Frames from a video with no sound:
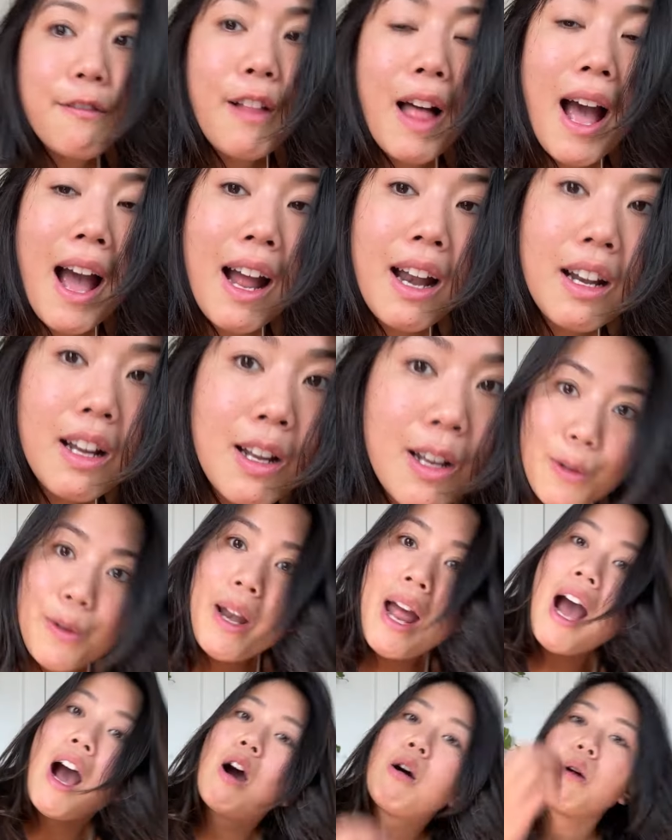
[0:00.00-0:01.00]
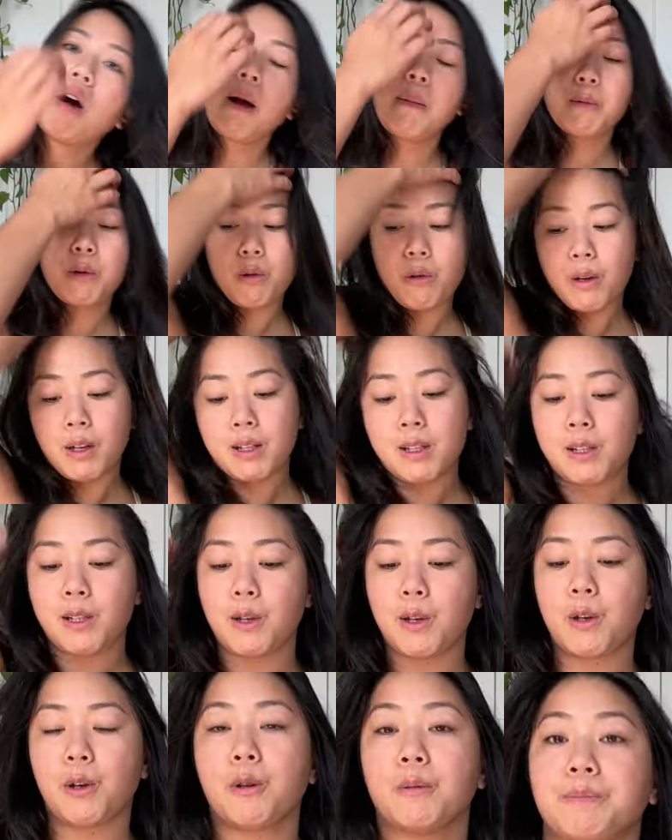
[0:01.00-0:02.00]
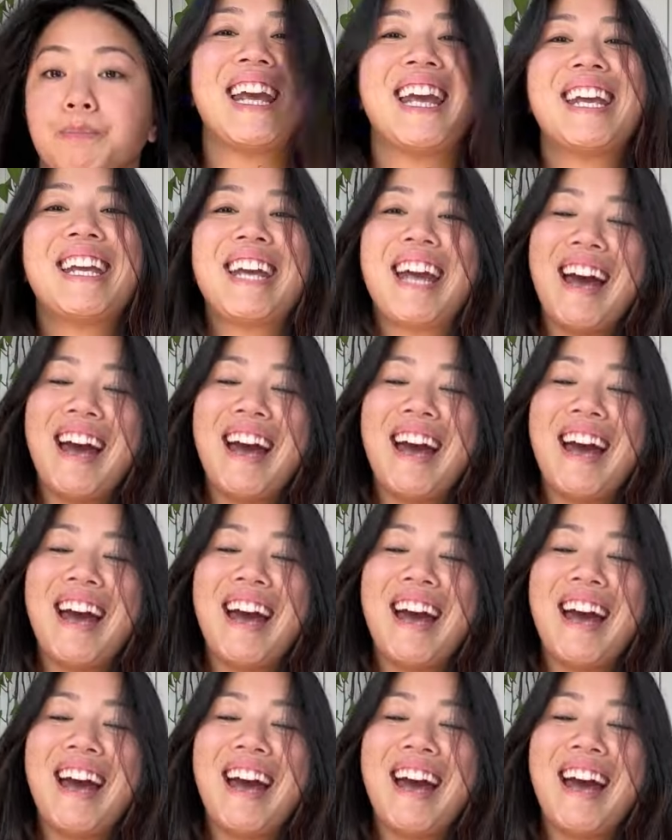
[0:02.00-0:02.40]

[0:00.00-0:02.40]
flat. So now I'm going to take